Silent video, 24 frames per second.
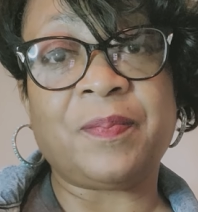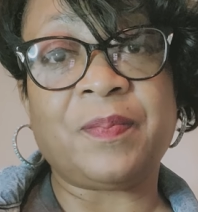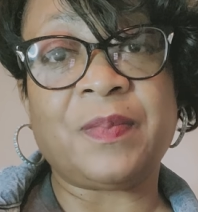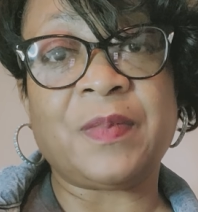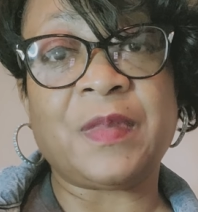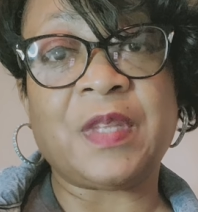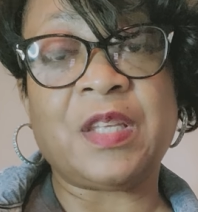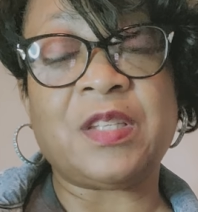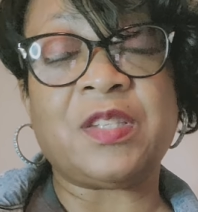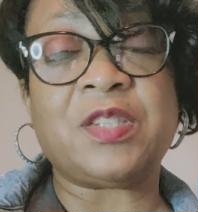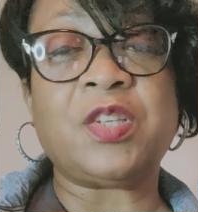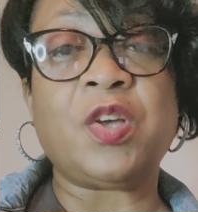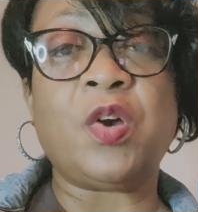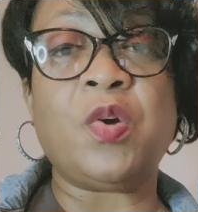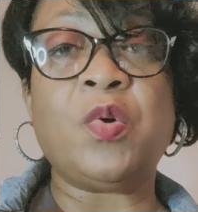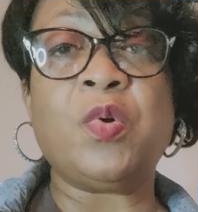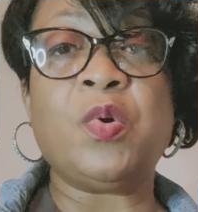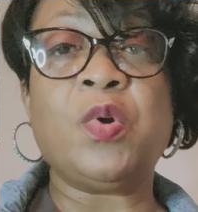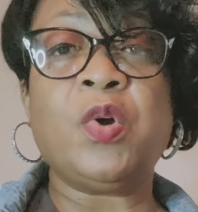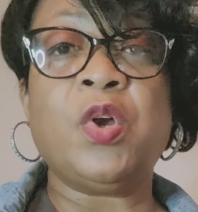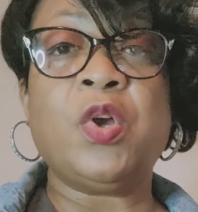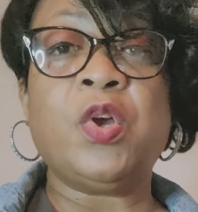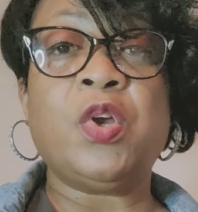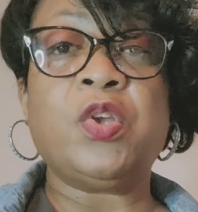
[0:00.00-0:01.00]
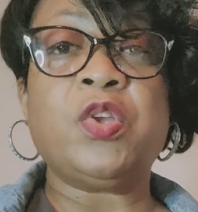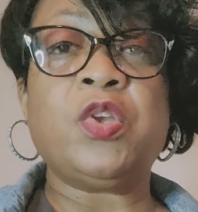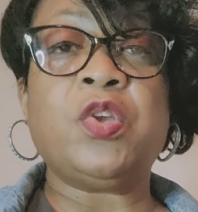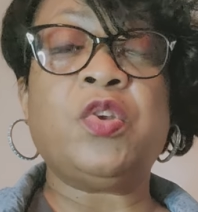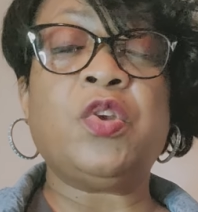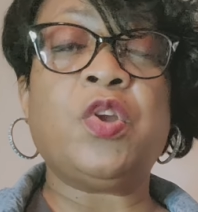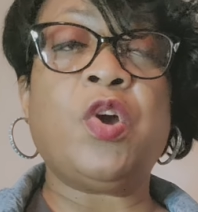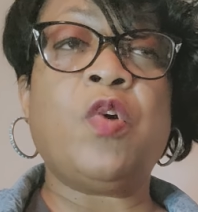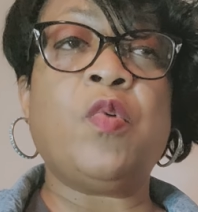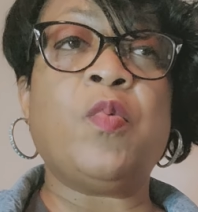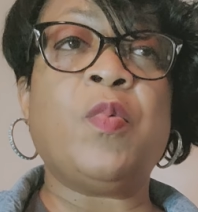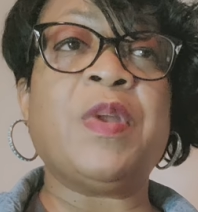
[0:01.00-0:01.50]
So,
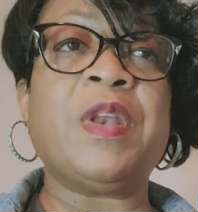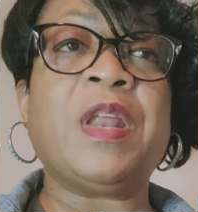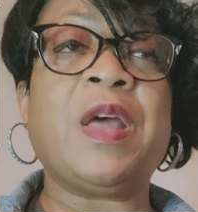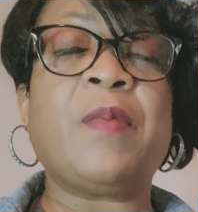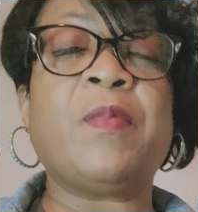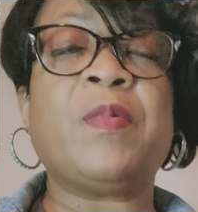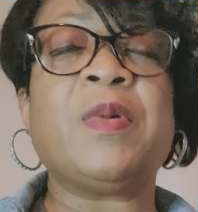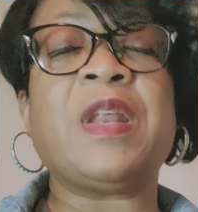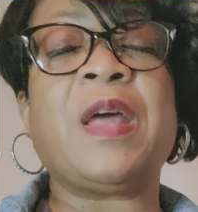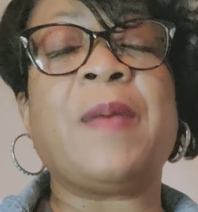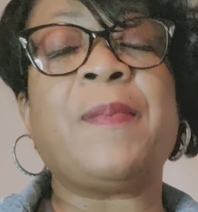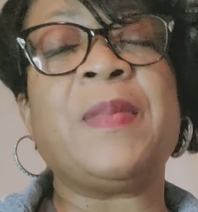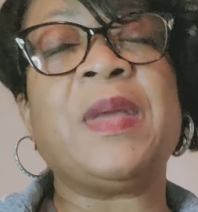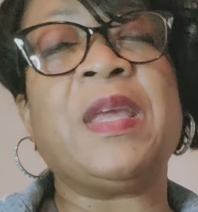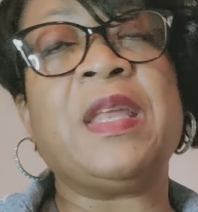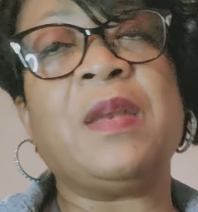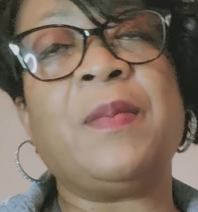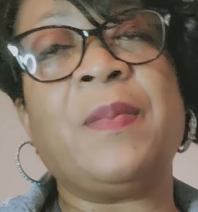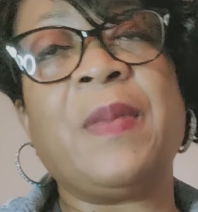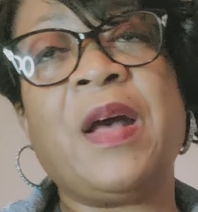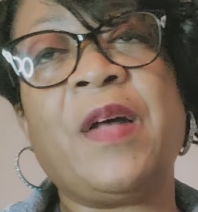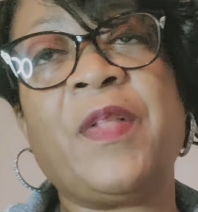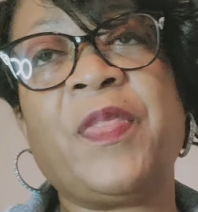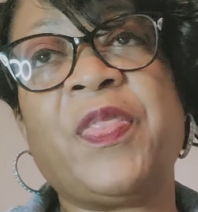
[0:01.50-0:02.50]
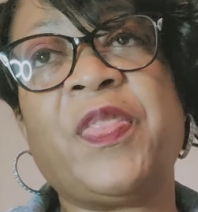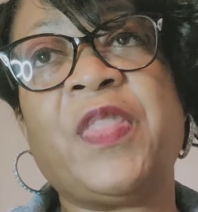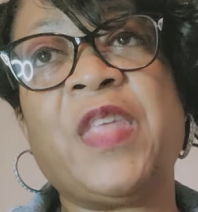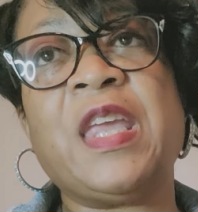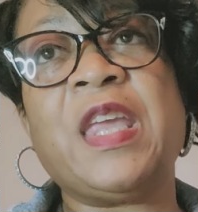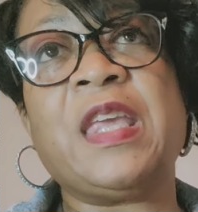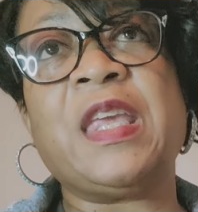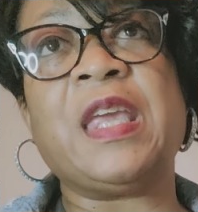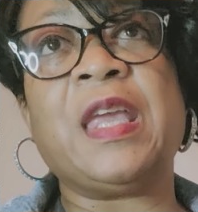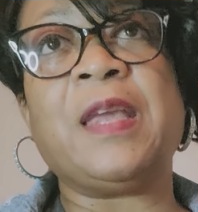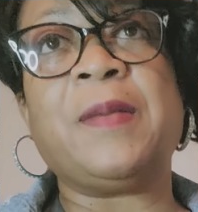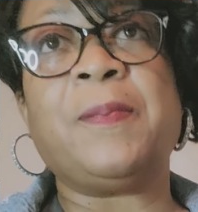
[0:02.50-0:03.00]
what I mean about
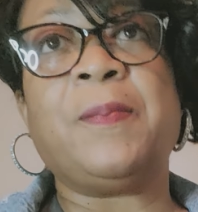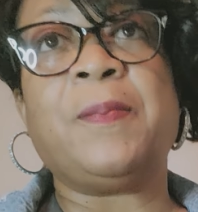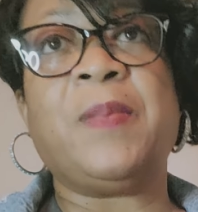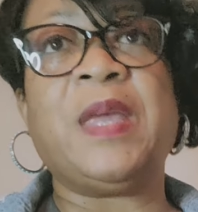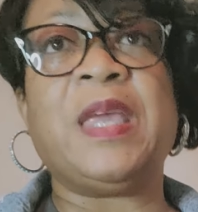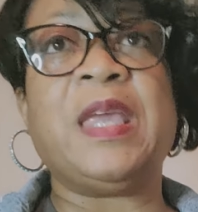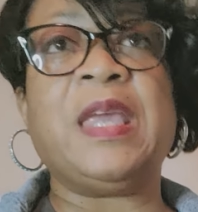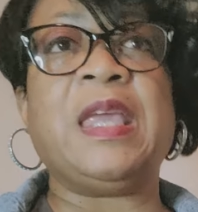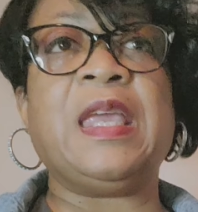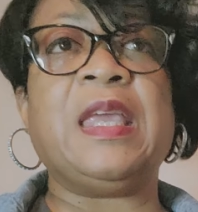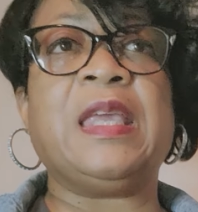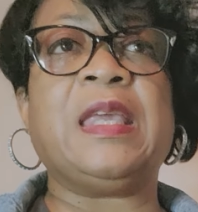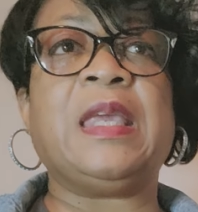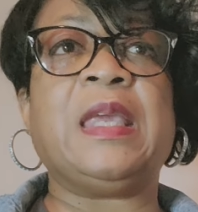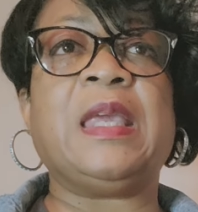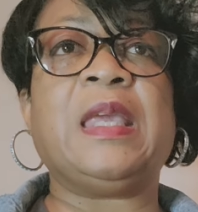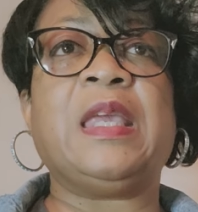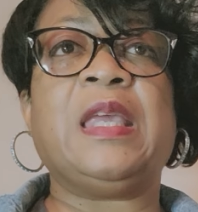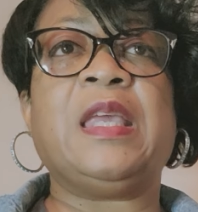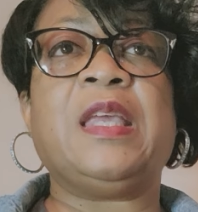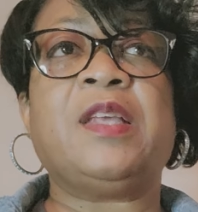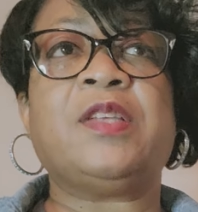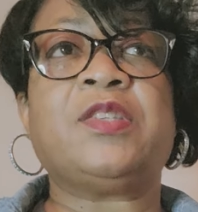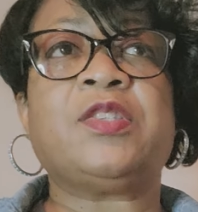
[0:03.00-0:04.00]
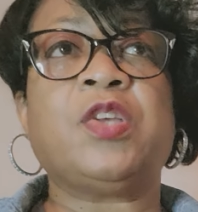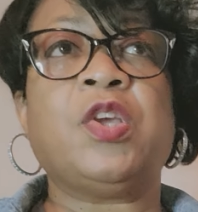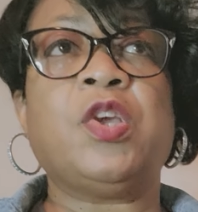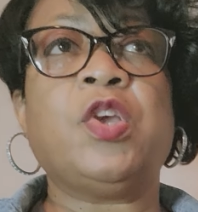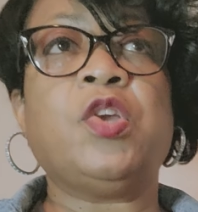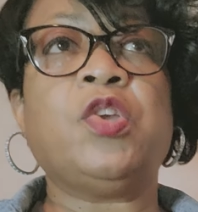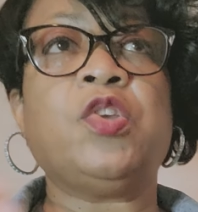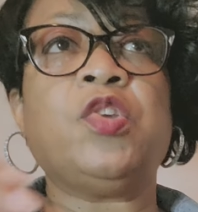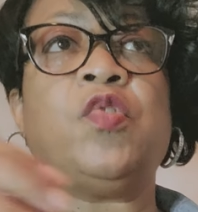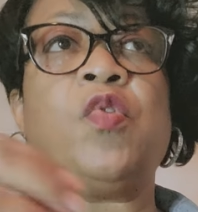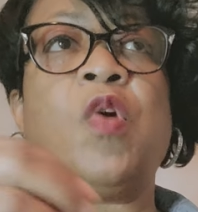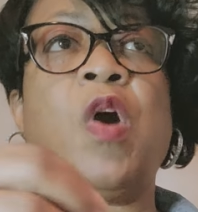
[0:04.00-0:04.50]
thinking big is
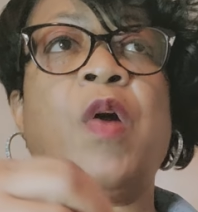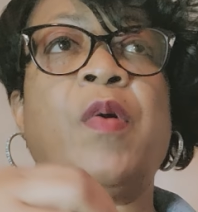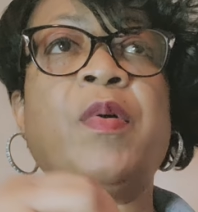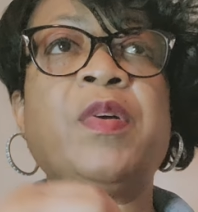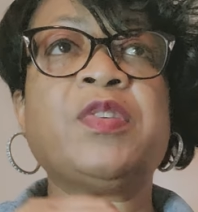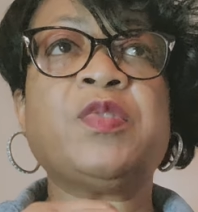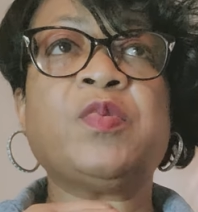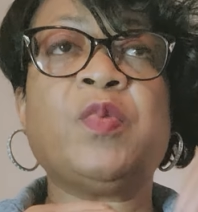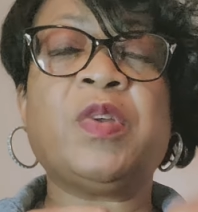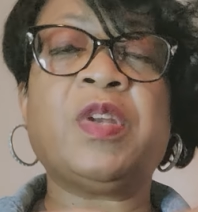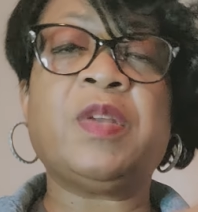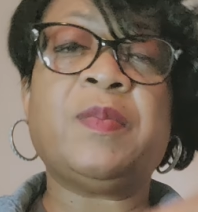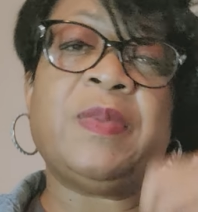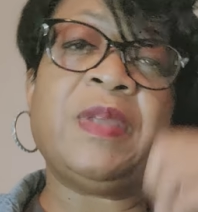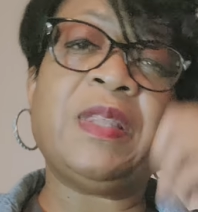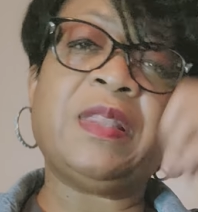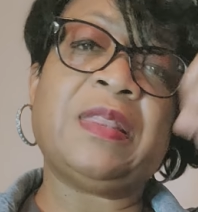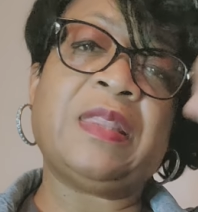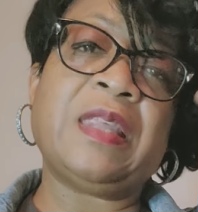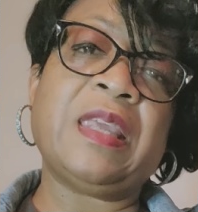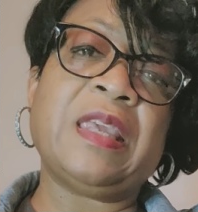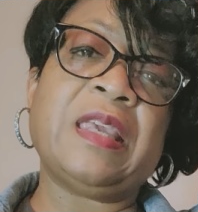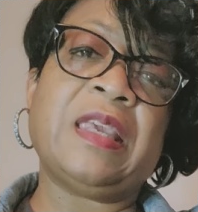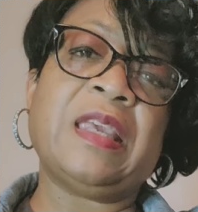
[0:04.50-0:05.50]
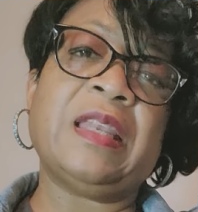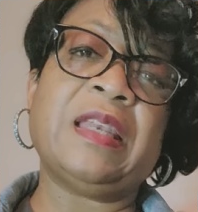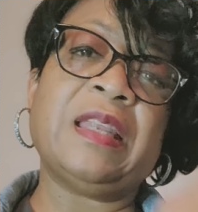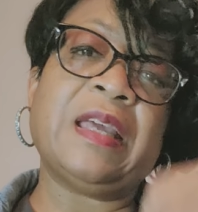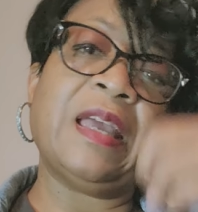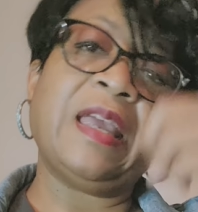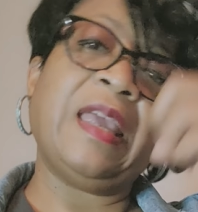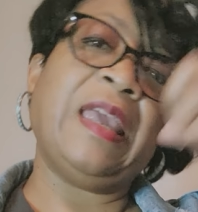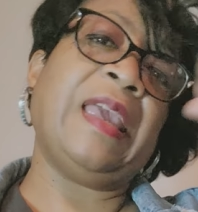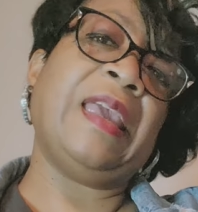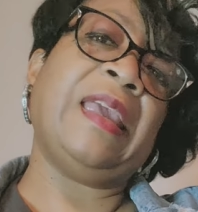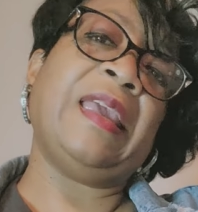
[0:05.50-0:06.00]
you always want to be thinking
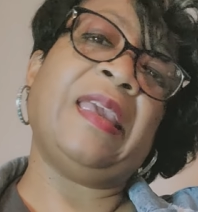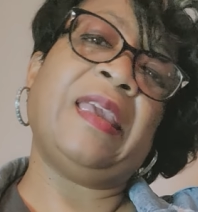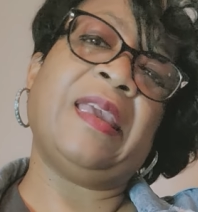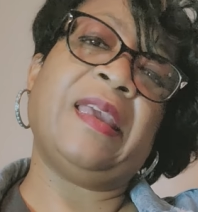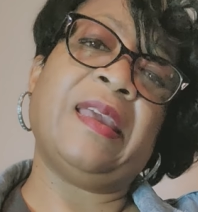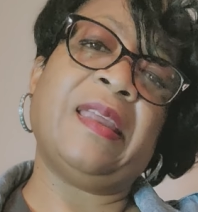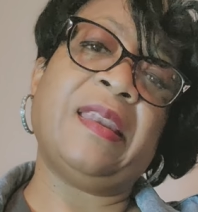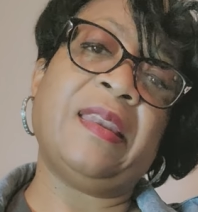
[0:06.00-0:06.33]
ahead.